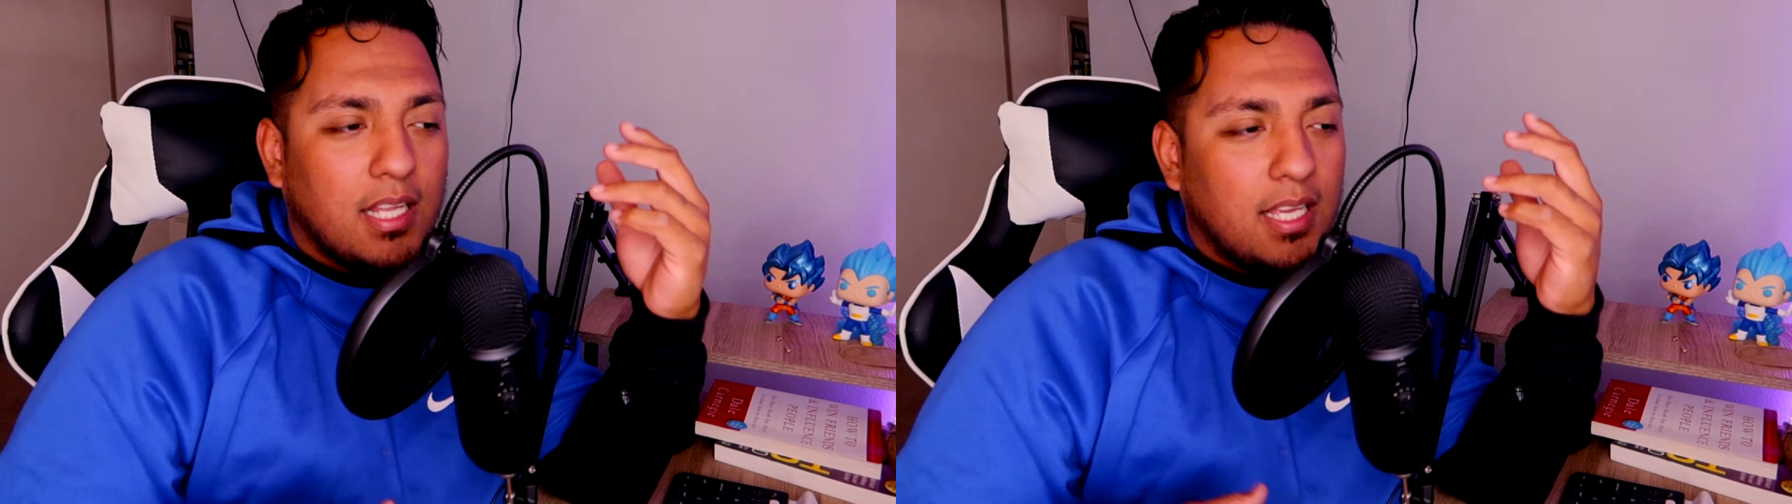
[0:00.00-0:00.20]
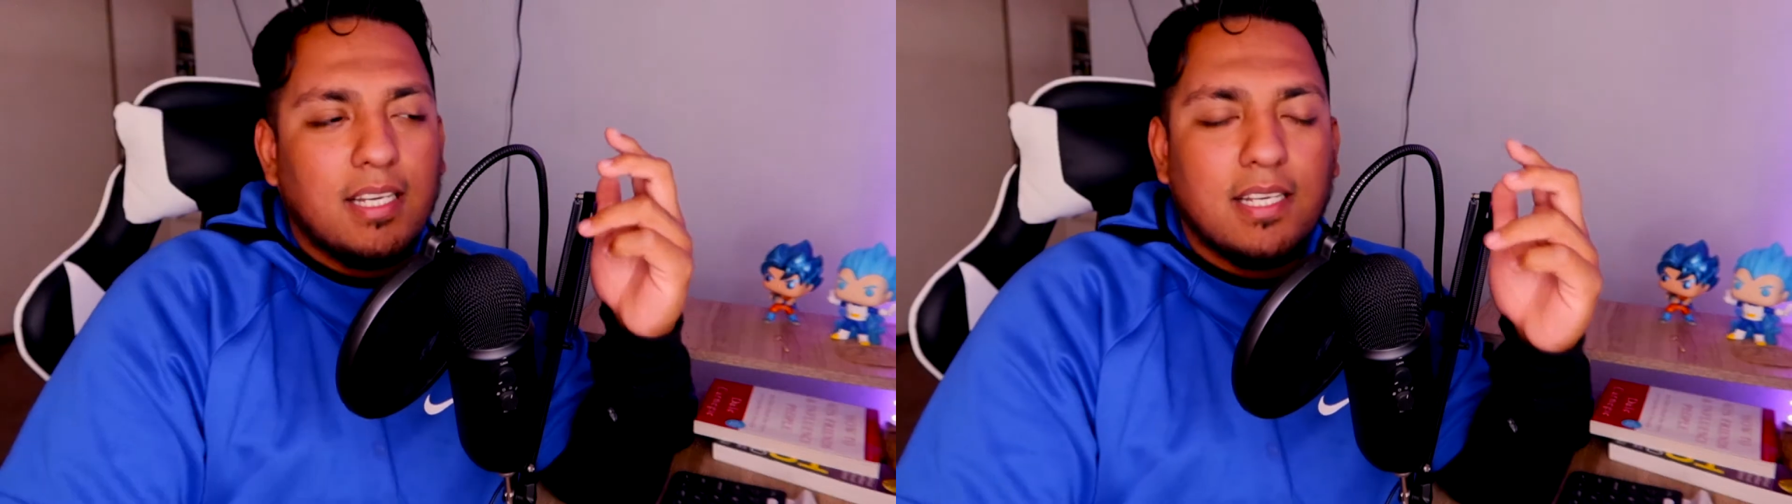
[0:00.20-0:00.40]

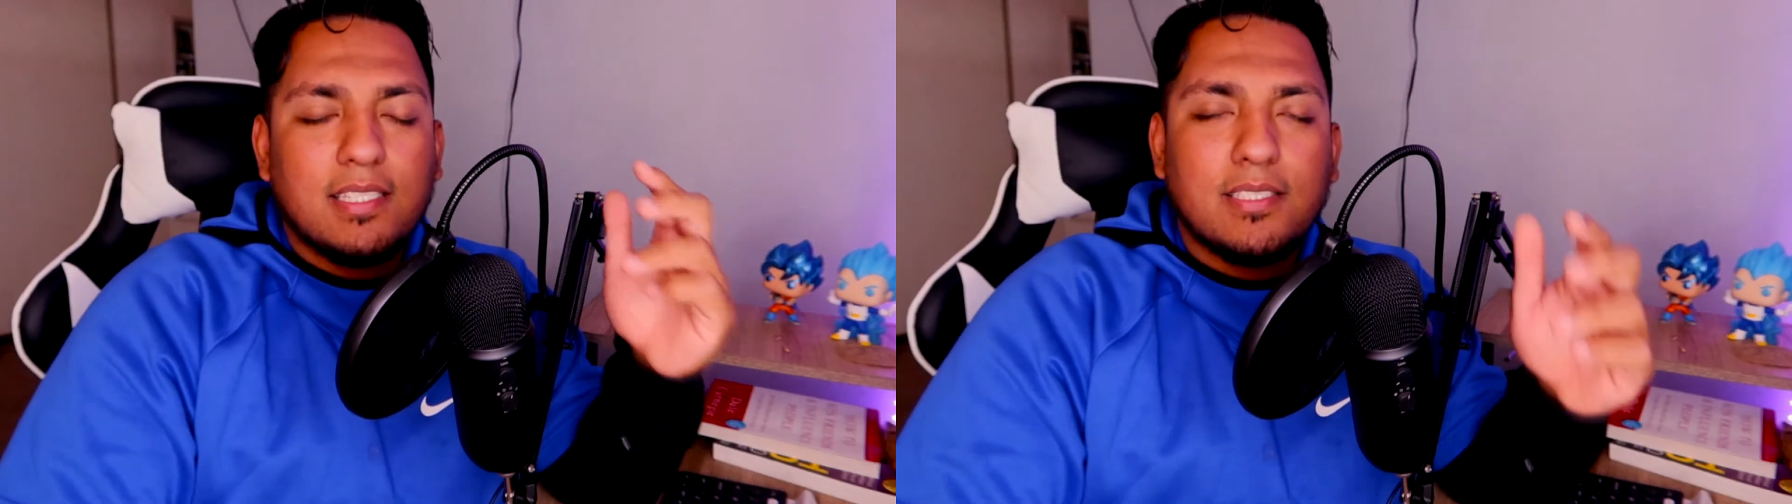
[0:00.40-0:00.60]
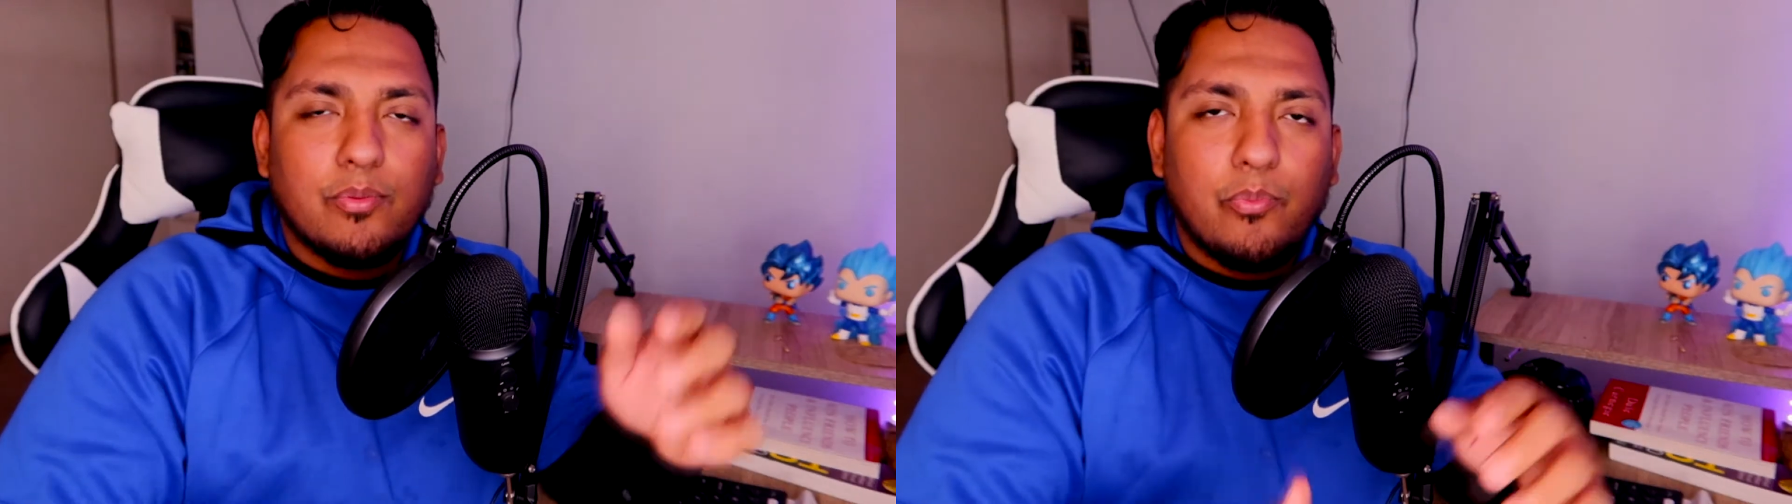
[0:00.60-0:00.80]

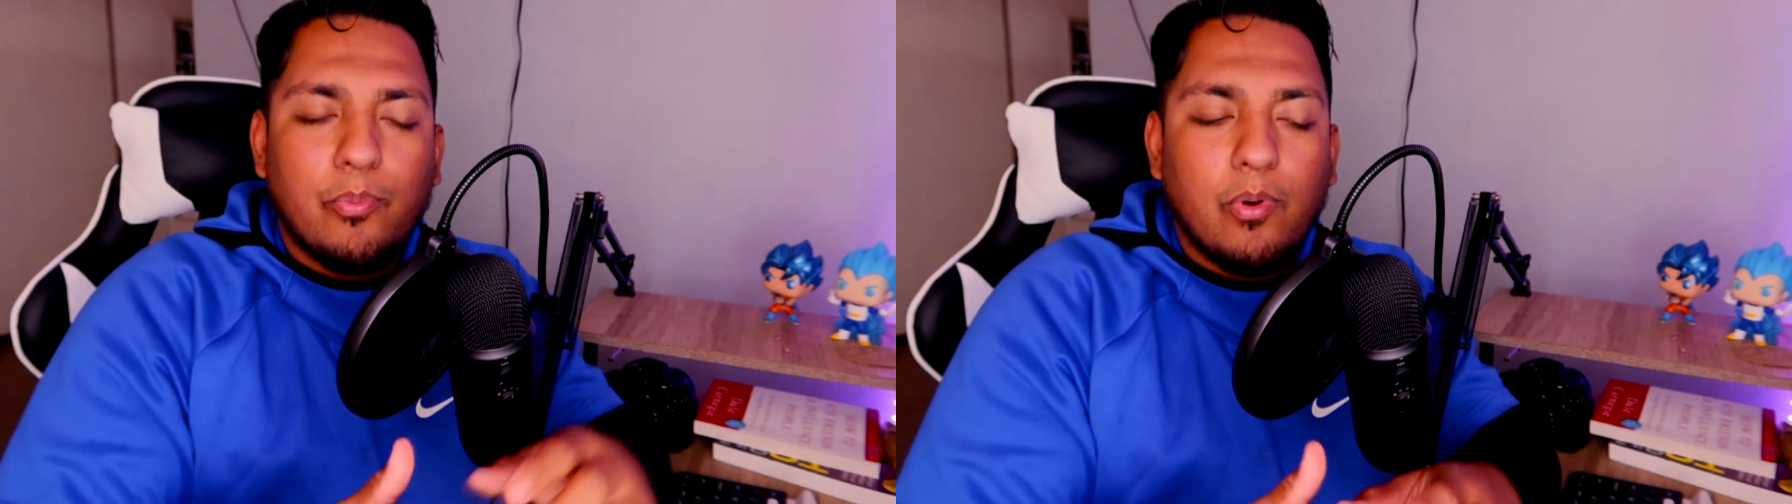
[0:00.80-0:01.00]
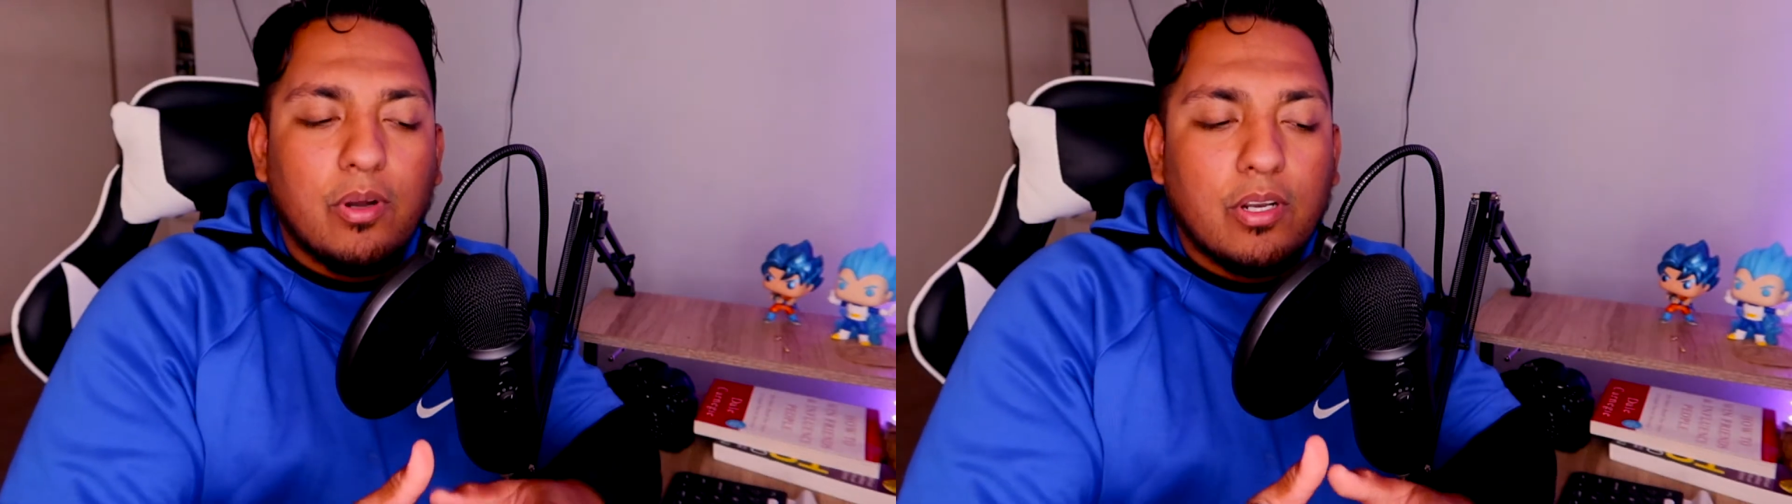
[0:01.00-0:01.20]
TikTok is
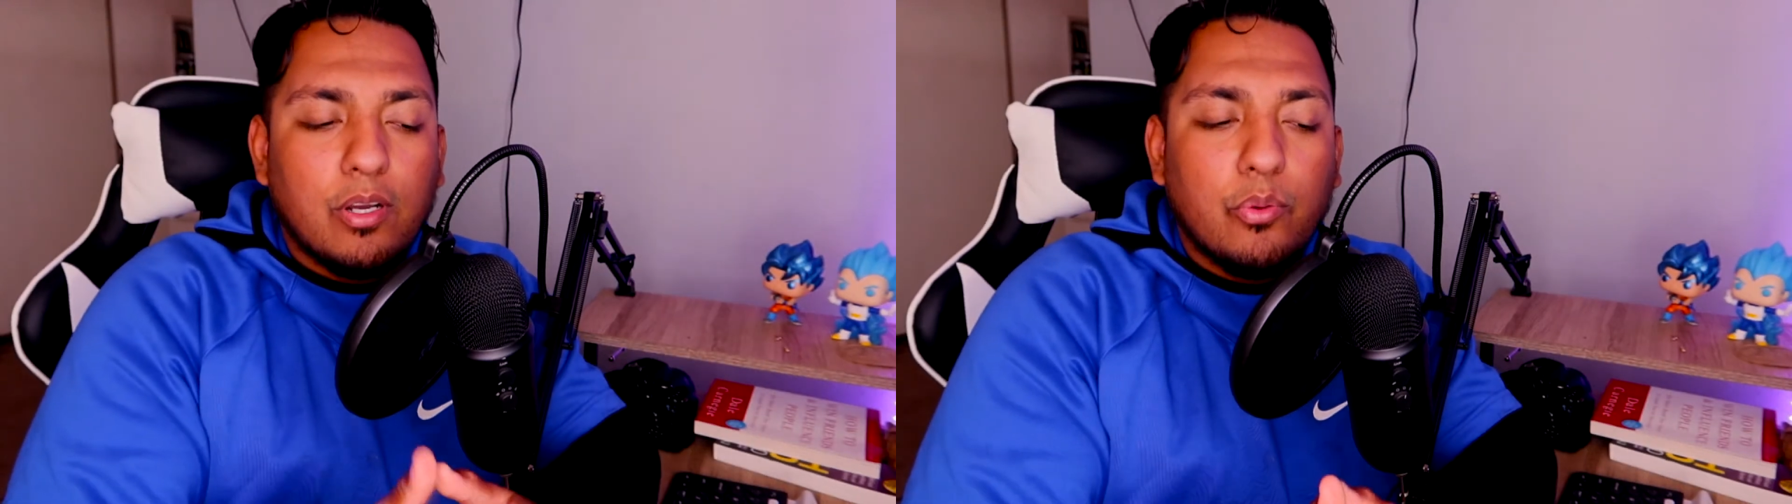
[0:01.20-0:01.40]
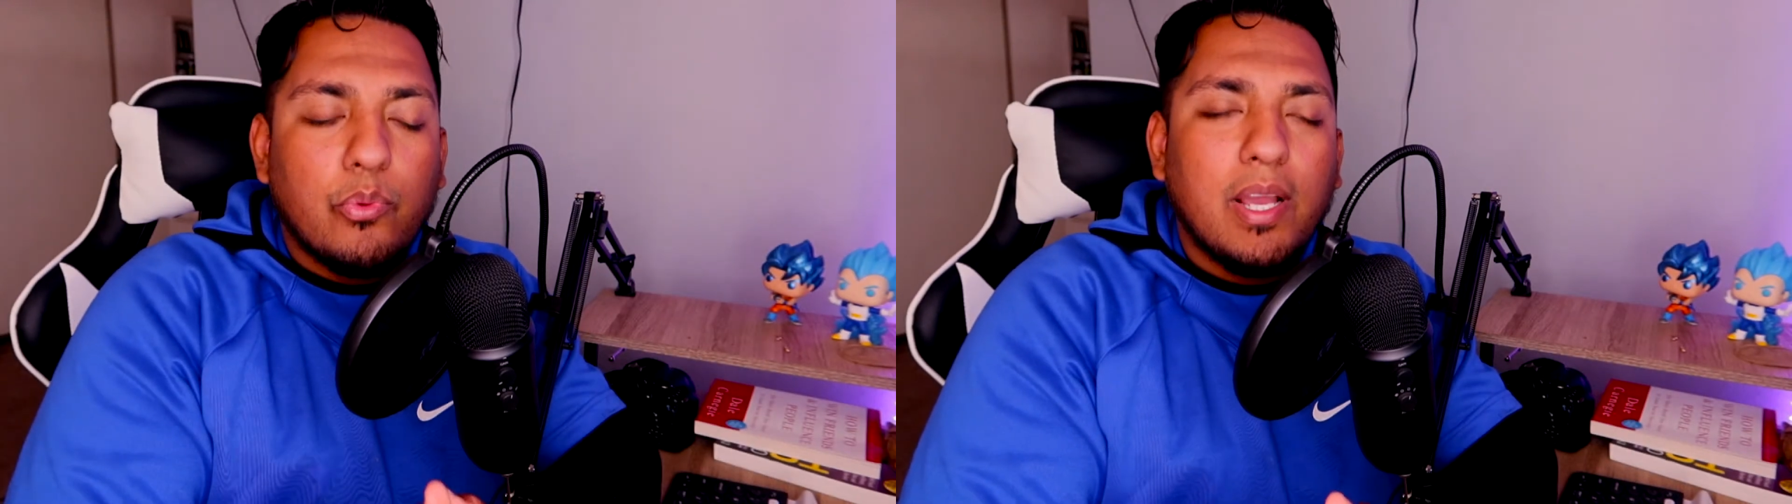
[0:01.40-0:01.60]
a
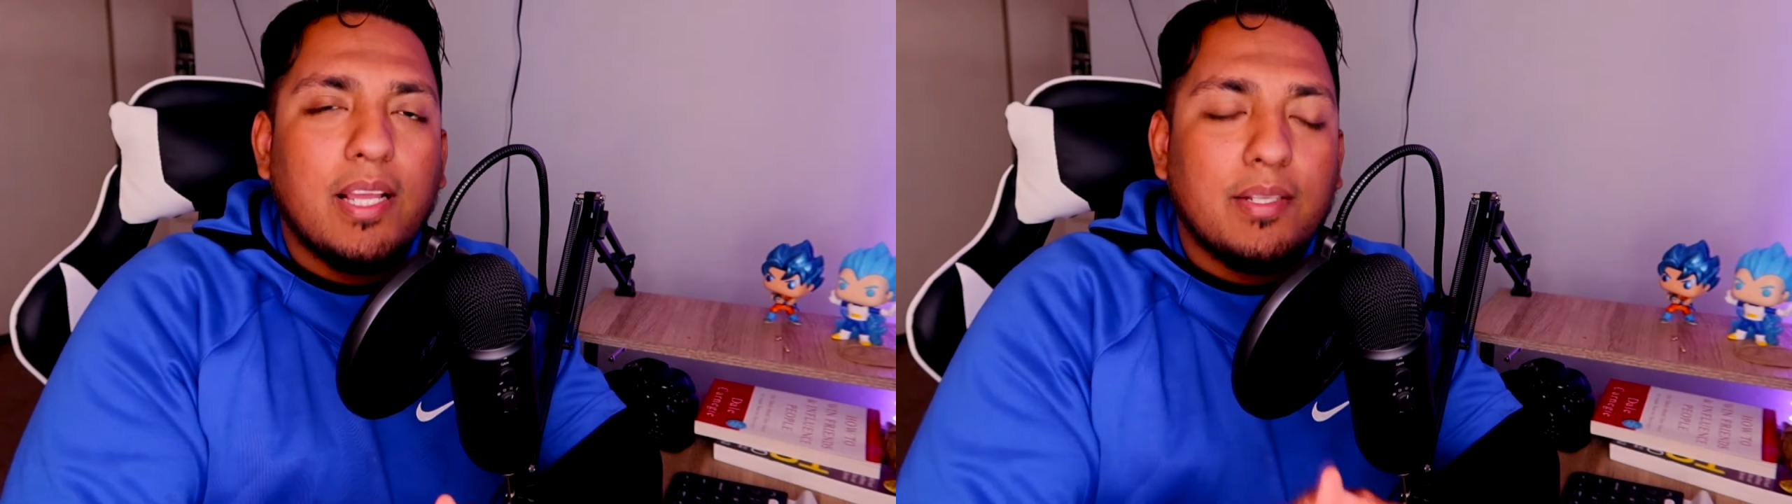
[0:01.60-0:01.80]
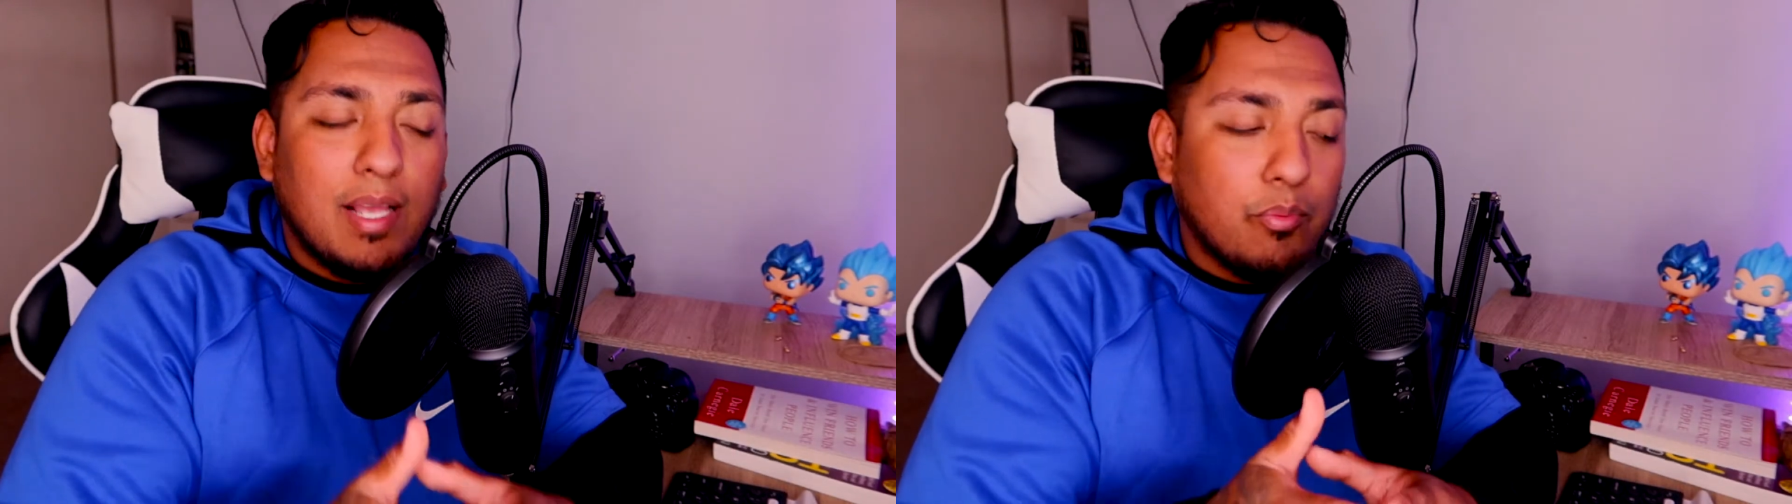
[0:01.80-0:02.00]

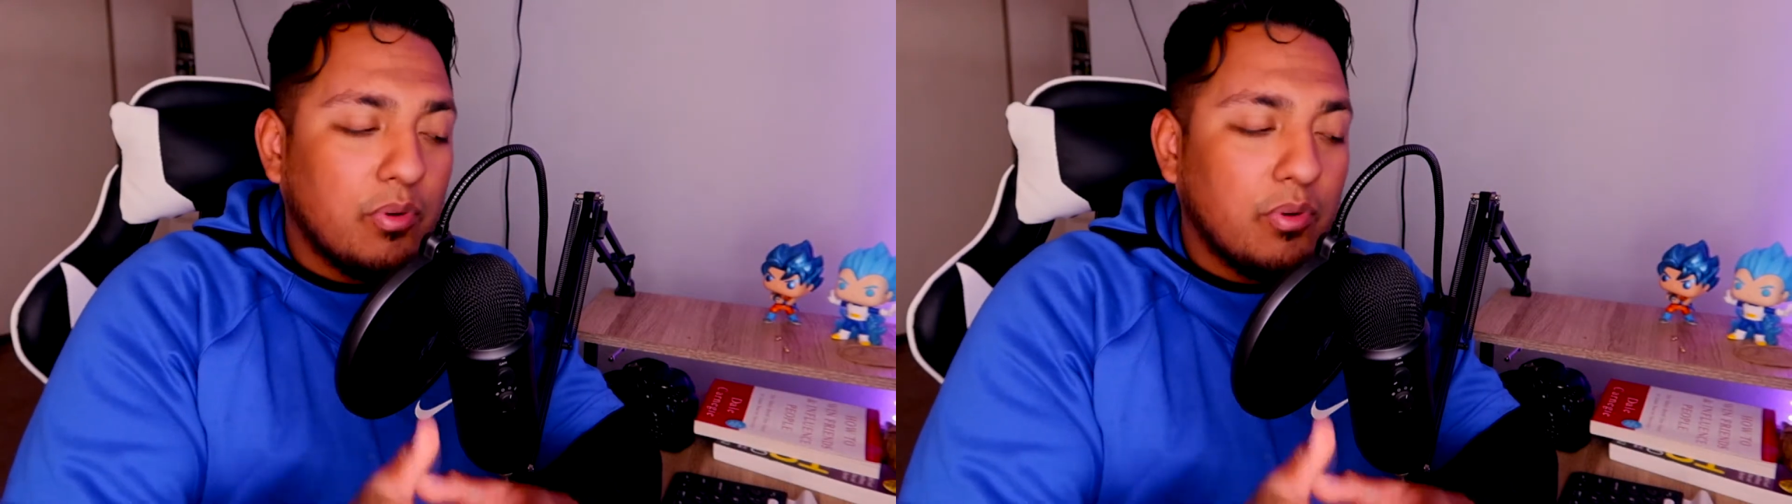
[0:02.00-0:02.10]
good way